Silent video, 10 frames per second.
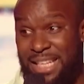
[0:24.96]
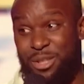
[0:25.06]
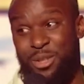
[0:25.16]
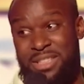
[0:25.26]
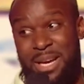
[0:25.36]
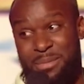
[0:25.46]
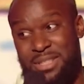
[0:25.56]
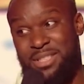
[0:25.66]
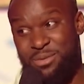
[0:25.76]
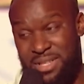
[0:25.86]
And you know, Simon
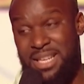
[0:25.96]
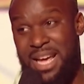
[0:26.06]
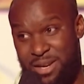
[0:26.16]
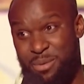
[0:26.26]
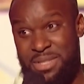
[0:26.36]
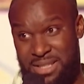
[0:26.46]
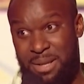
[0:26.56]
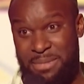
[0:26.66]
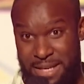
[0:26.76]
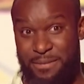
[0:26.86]
doesn't really like comedy
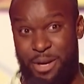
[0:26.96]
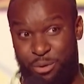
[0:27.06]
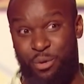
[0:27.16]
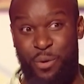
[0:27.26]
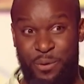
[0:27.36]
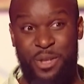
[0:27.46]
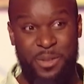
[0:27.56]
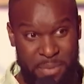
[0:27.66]
sometimes, very ruthless,